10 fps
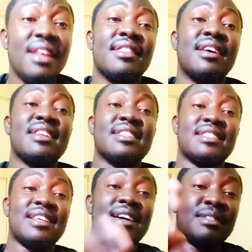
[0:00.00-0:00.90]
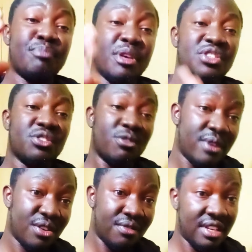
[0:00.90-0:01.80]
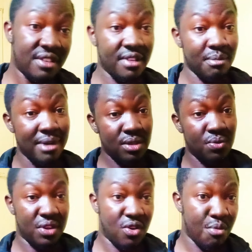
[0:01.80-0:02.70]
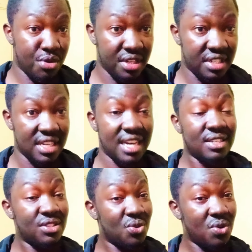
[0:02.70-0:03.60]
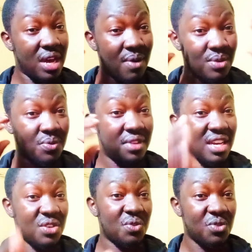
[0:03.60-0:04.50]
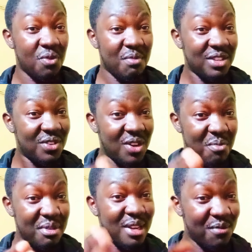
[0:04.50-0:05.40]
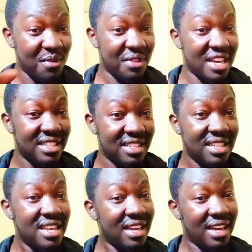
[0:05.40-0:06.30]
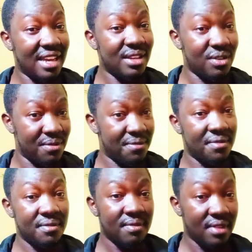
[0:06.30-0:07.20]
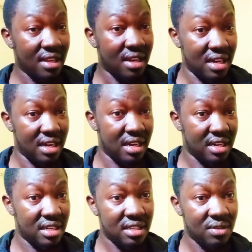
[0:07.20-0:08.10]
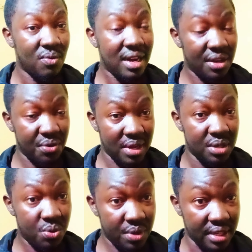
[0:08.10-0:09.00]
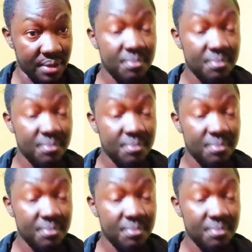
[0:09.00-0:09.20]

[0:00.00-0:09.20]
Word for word: That is a special way of giving back to the community. And so I want to thank you so much, Oga Obinna, for that kind of uh, work you are doing.